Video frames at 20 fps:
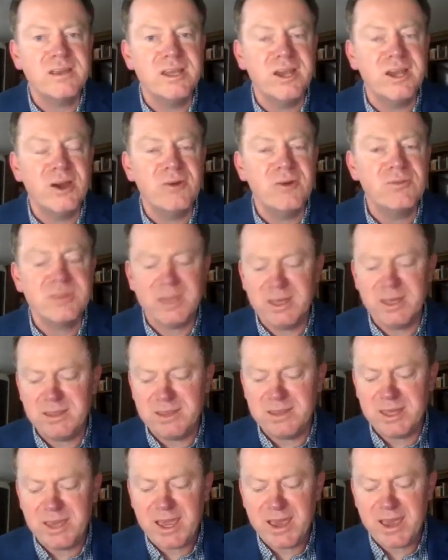
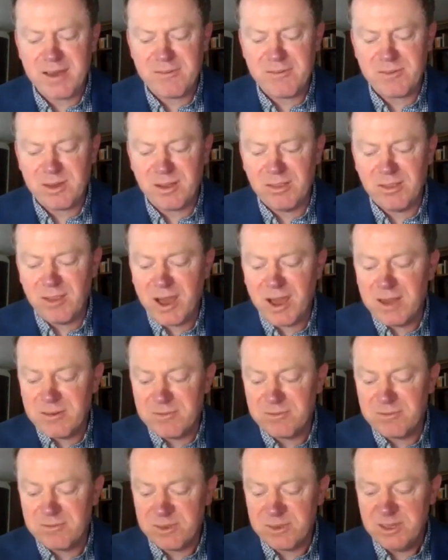They have a lot
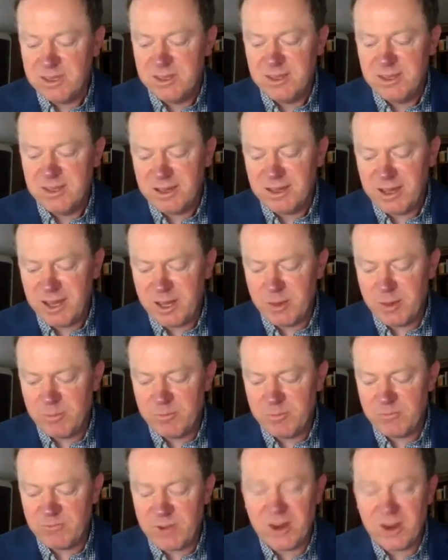of
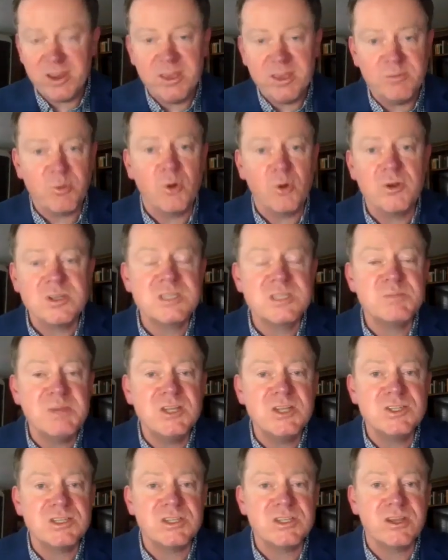very important
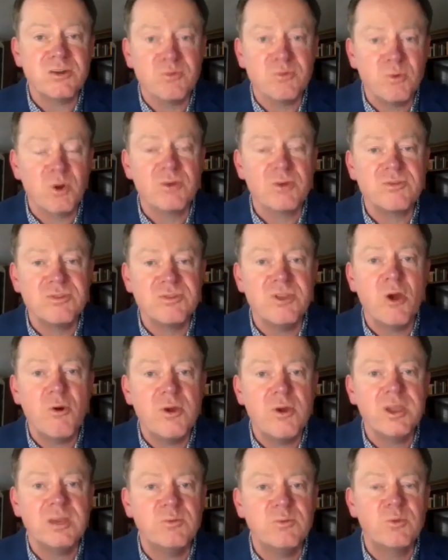speeches that are worth
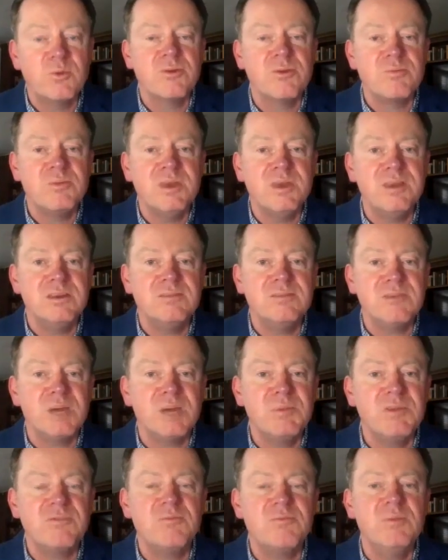knowing and worth
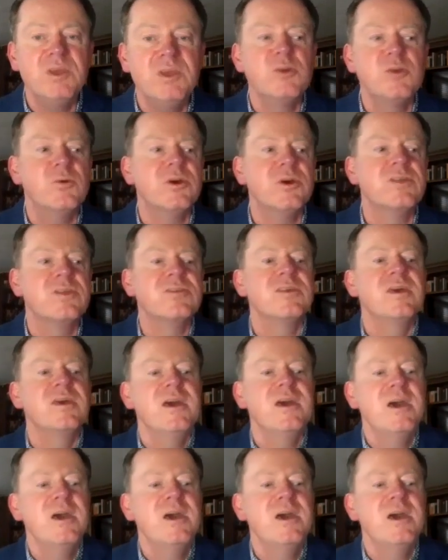becoming familiar with,